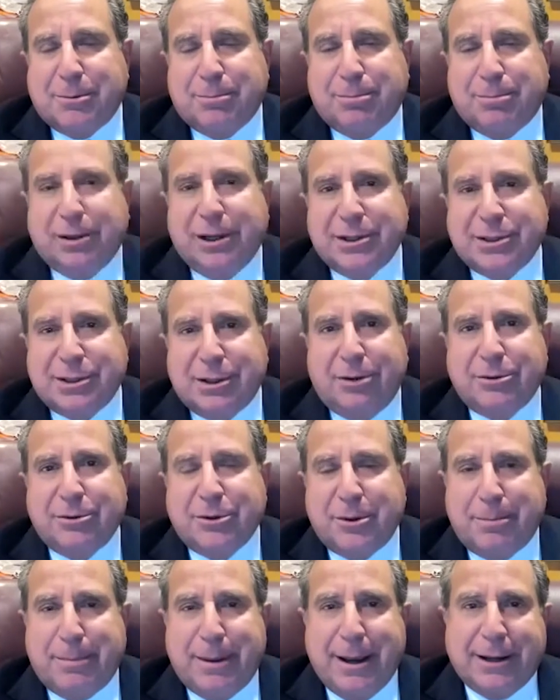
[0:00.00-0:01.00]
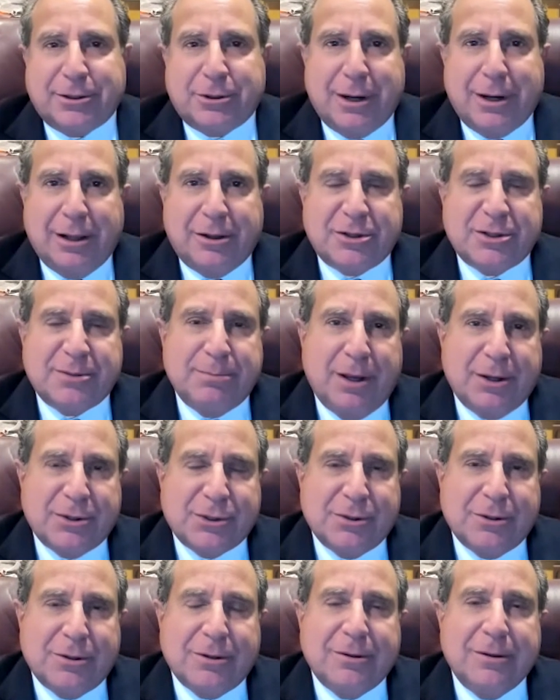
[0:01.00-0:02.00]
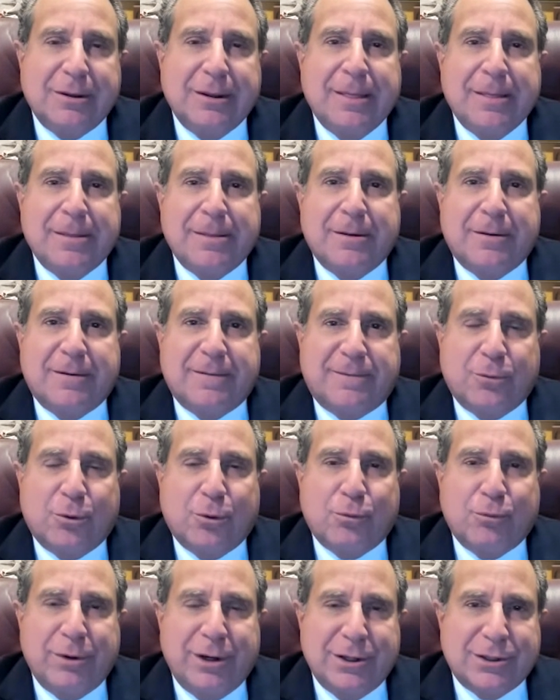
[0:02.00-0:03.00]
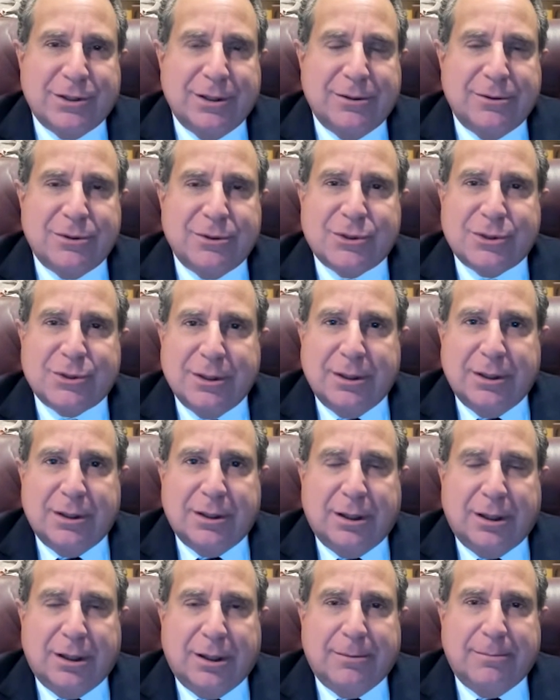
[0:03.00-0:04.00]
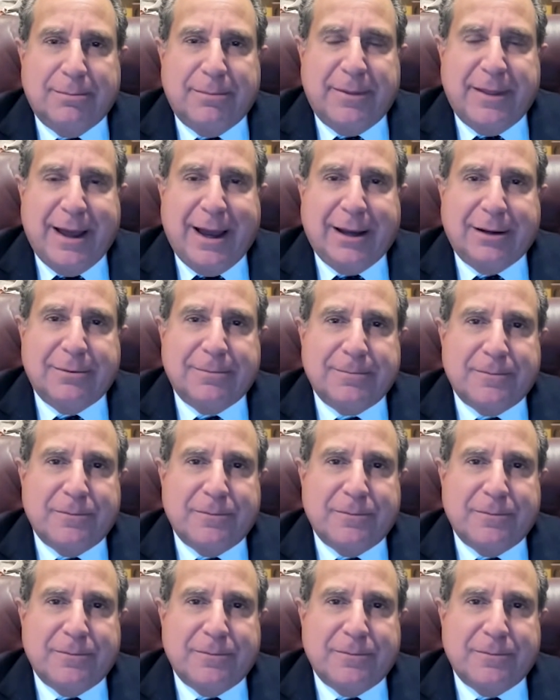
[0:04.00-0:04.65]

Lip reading: placed under the pectoralis muscle for reasons that